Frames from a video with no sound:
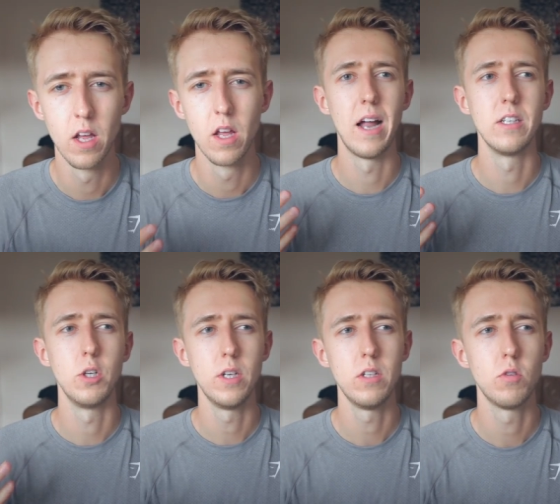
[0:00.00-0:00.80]
And
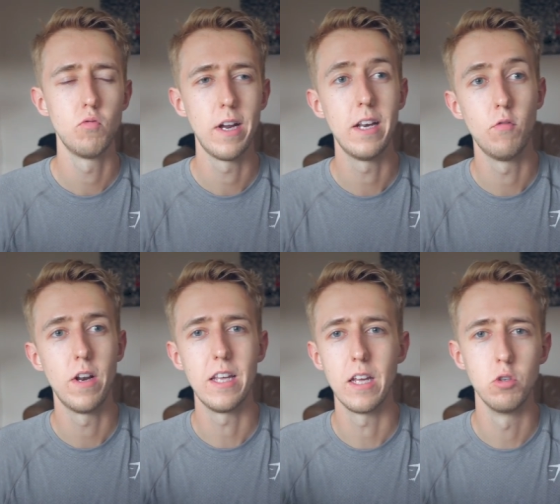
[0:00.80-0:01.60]
you need to really,
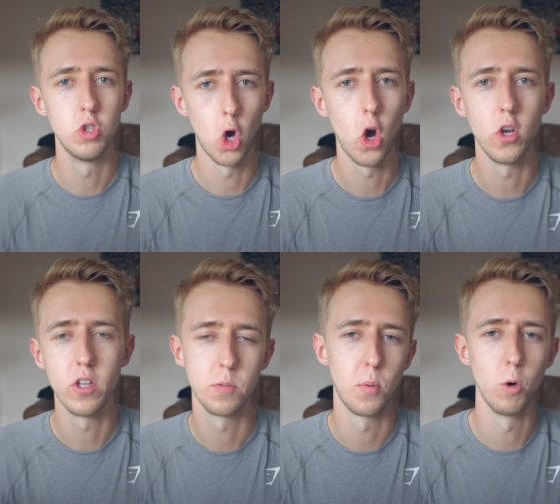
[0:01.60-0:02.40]
really enjoy
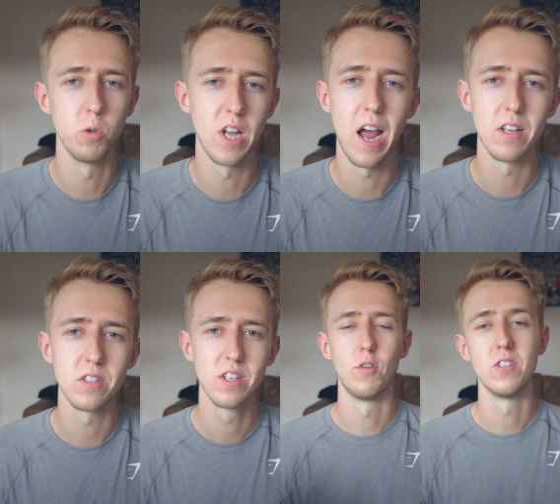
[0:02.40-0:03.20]
this
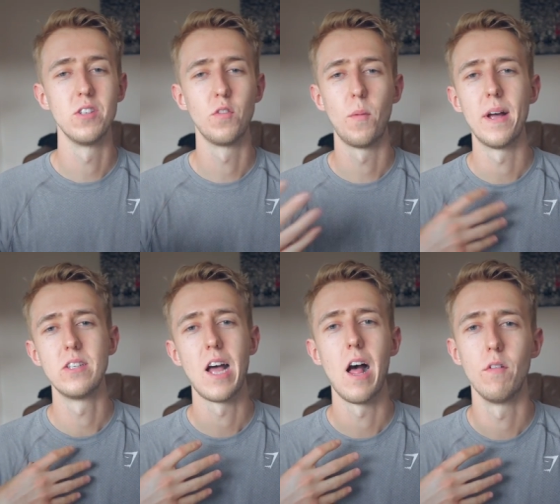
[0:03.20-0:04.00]
process. For instance, for
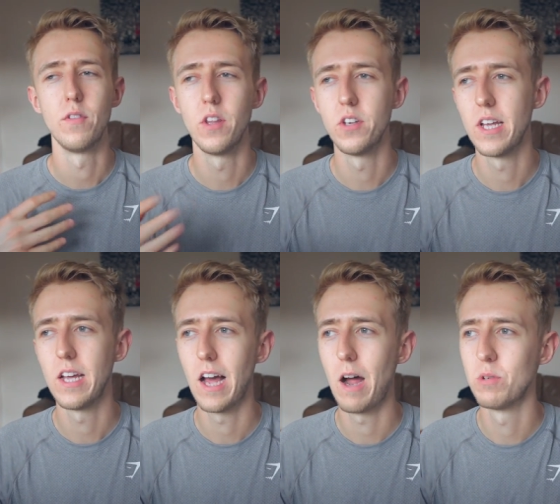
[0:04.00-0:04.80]
myself, the other
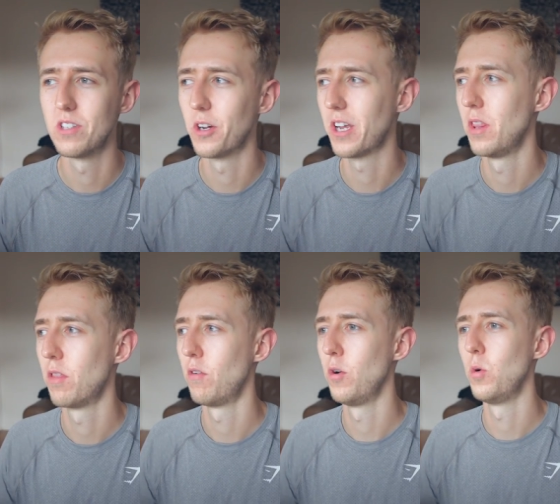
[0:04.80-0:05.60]
day I was looking
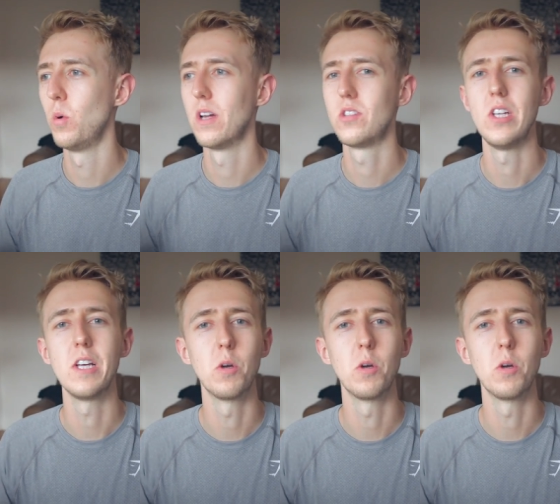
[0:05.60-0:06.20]
through a S Q